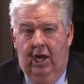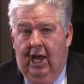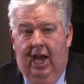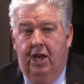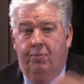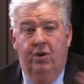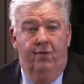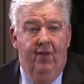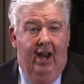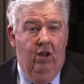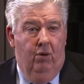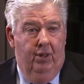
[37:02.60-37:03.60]
How do you put a
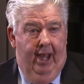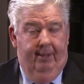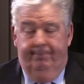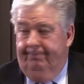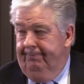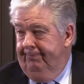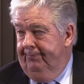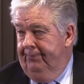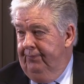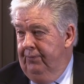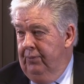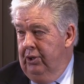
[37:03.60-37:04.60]
value on that,
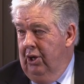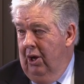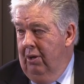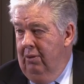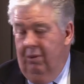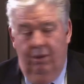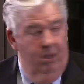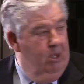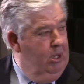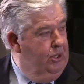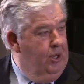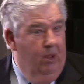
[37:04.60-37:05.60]
you know?
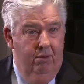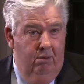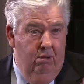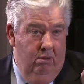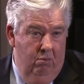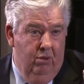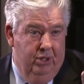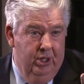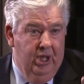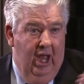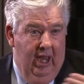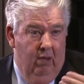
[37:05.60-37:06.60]
So what you're
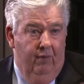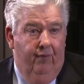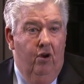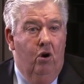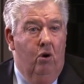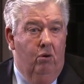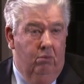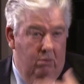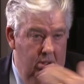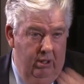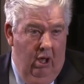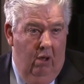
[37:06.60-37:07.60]
saying, referral,
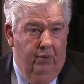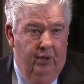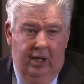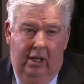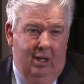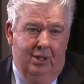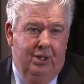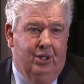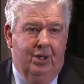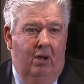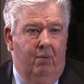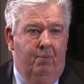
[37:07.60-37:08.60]
the whole thing is just
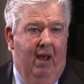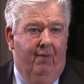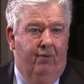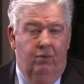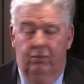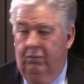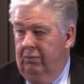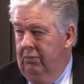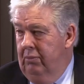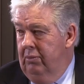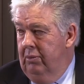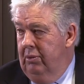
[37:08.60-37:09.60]
so powerful.
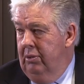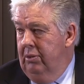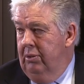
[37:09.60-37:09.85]
Sorry.